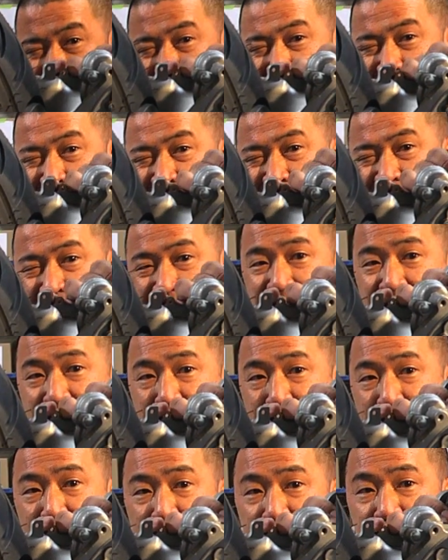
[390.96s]
can just
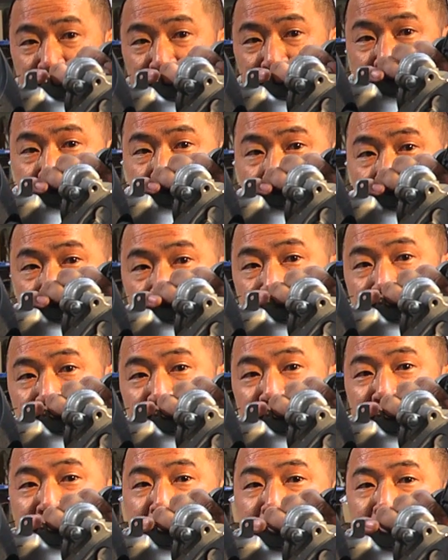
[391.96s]
eyeball it and
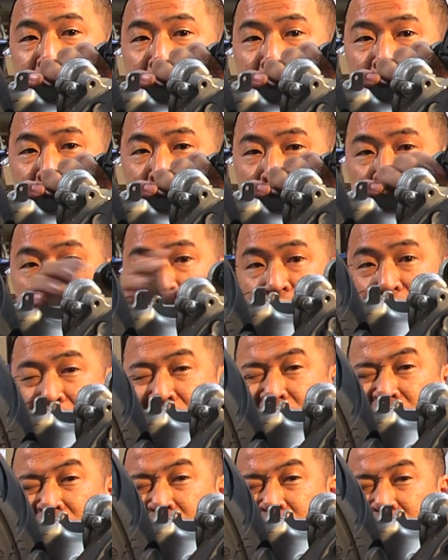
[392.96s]
line up the hole.
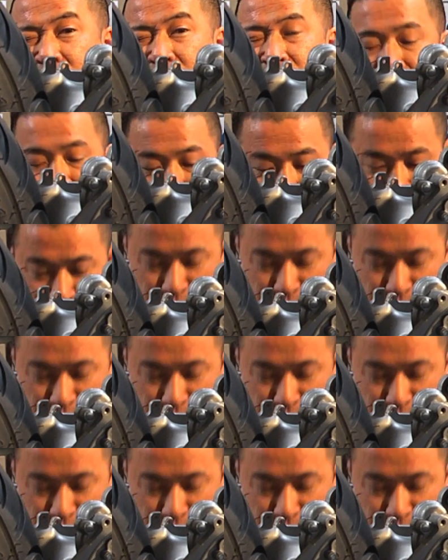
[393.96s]
You don't